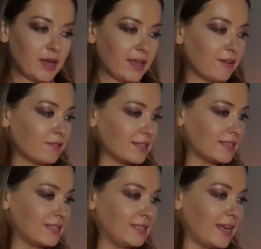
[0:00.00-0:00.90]
I have
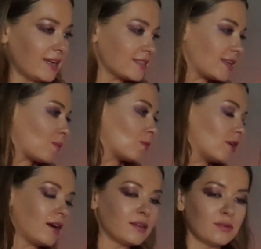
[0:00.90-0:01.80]
this deck
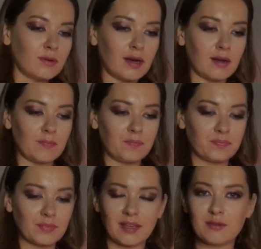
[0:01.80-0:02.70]
somewhere, I don't know,
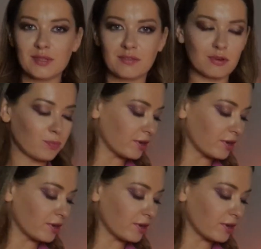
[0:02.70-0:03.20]
I used it for a